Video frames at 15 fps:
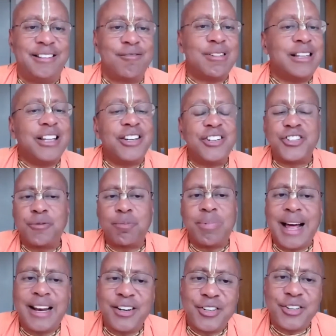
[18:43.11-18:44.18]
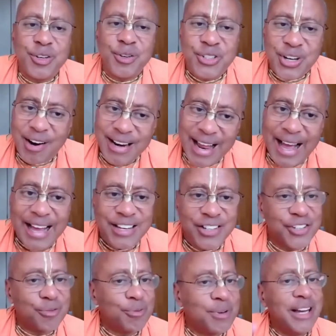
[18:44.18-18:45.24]
Religious platitudes are
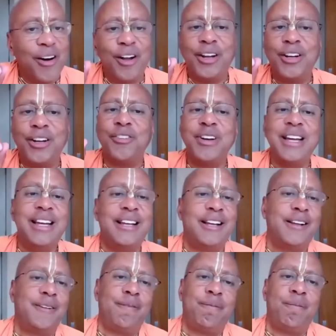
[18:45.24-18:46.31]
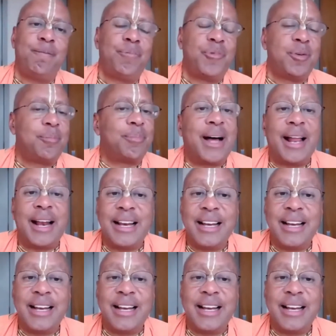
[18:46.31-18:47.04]
nice. We all agree. But